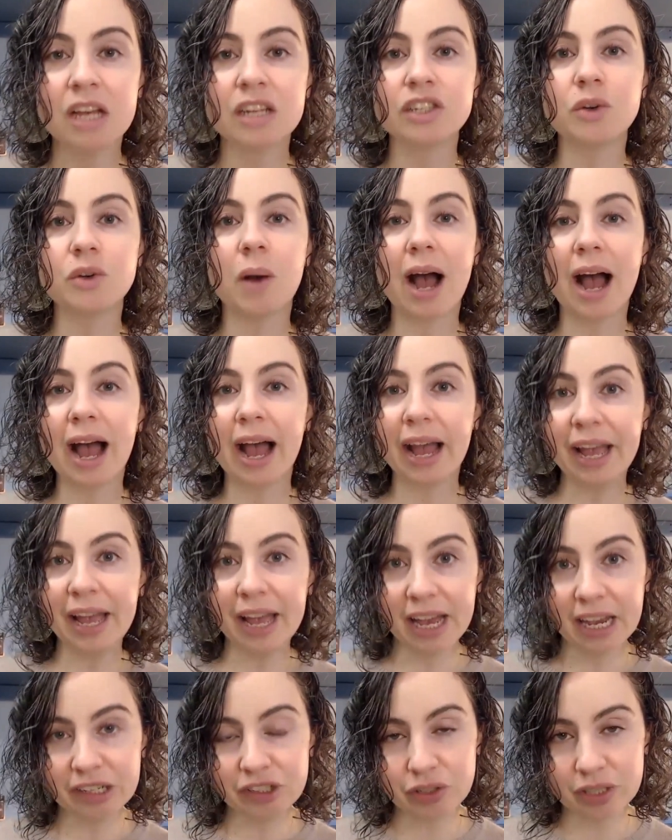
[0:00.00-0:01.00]
So I
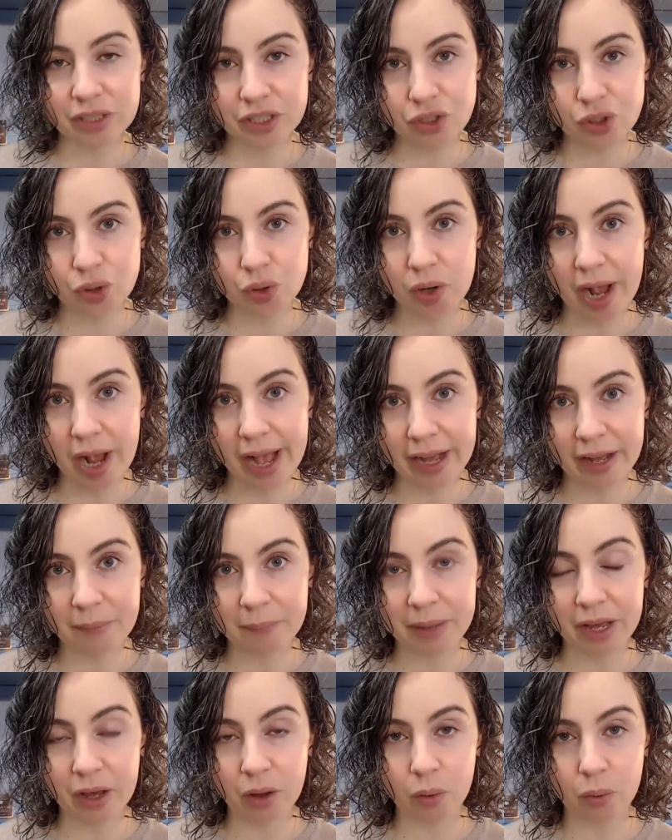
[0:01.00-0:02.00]
actually track
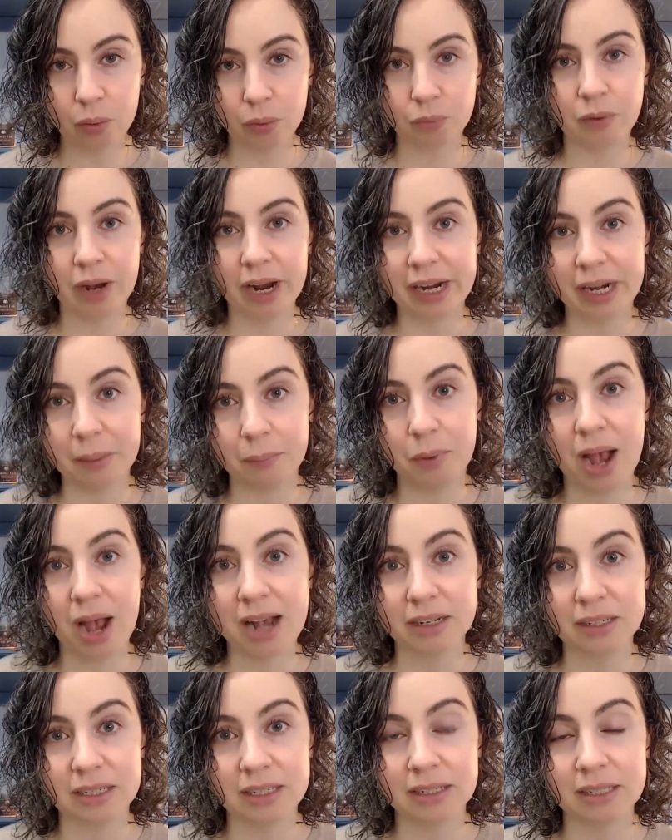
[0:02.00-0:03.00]
my own writing
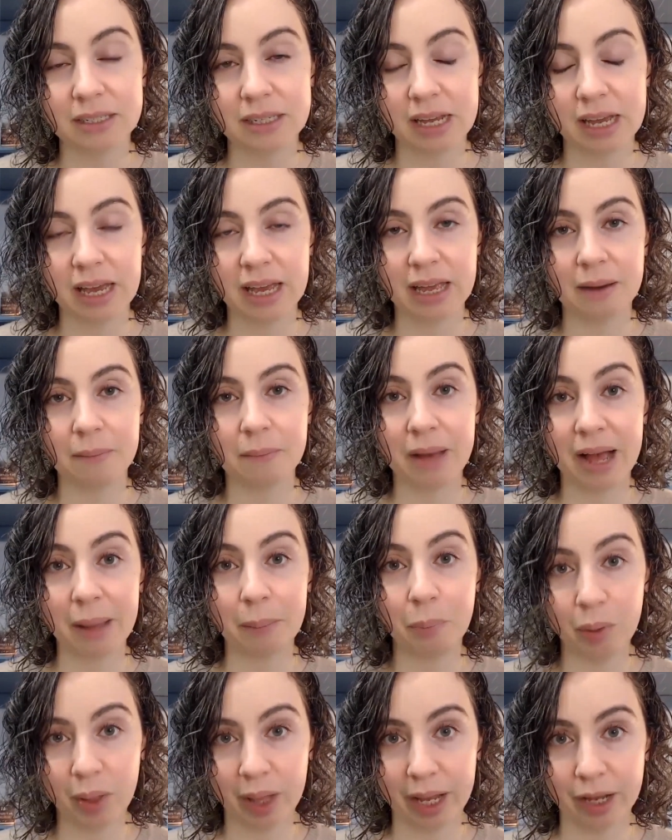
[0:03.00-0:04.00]
practice in my
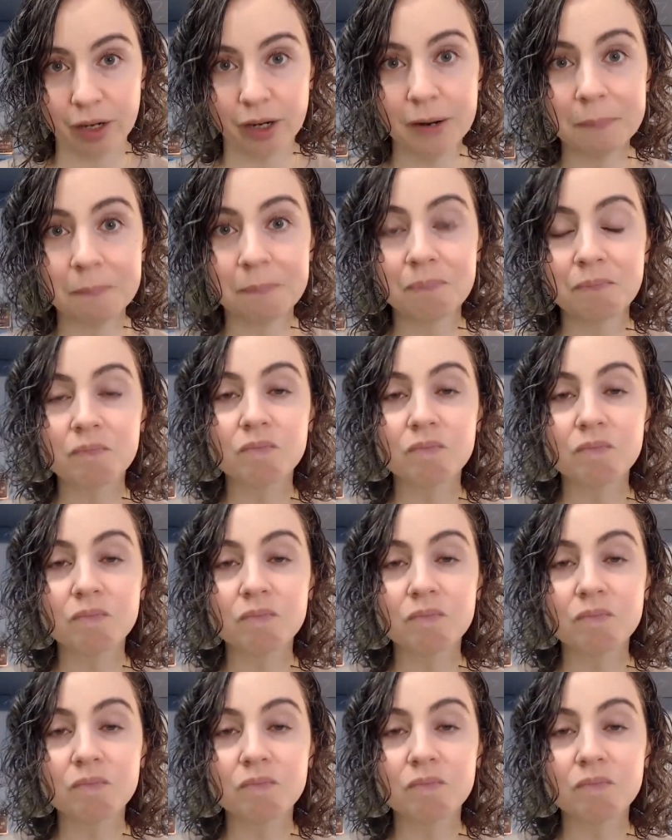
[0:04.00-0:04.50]
planner.